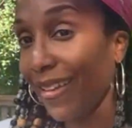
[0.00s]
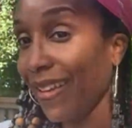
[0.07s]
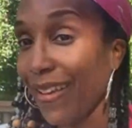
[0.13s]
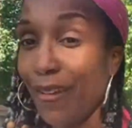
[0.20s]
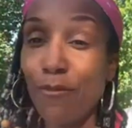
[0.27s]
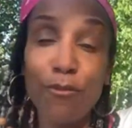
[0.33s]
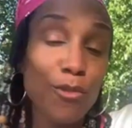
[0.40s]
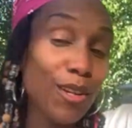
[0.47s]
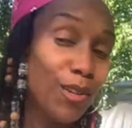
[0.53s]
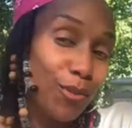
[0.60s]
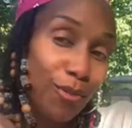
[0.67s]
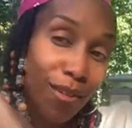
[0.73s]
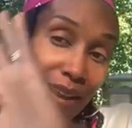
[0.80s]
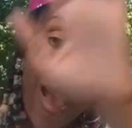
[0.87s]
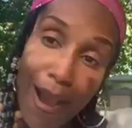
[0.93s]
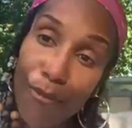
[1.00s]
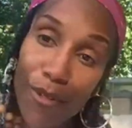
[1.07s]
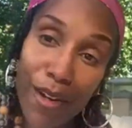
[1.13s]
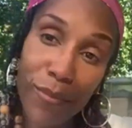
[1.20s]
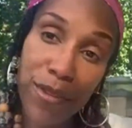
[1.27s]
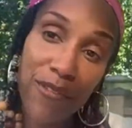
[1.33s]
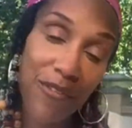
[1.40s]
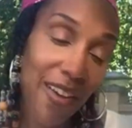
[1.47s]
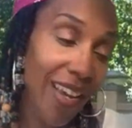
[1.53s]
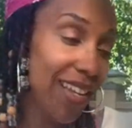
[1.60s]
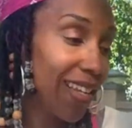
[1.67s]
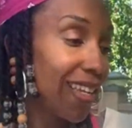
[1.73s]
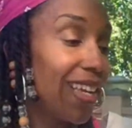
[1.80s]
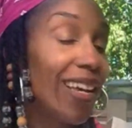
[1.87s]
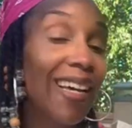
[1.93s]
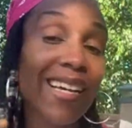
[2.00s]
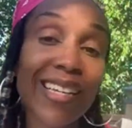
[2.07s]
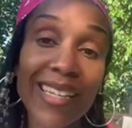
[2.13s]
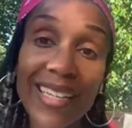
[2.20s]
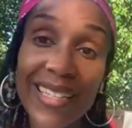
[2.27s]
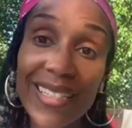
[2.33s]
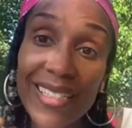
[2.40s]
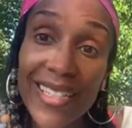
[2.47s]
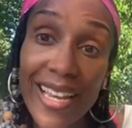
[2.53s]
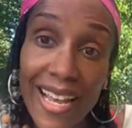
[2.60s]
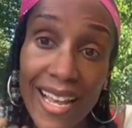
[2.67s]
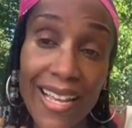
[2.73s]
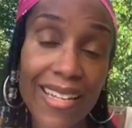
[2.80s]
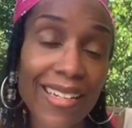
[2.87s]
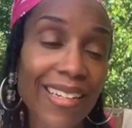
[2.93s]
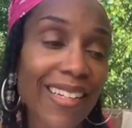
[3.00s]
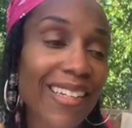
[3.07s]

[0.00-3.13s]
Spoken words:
And we do not want to be fighting against God.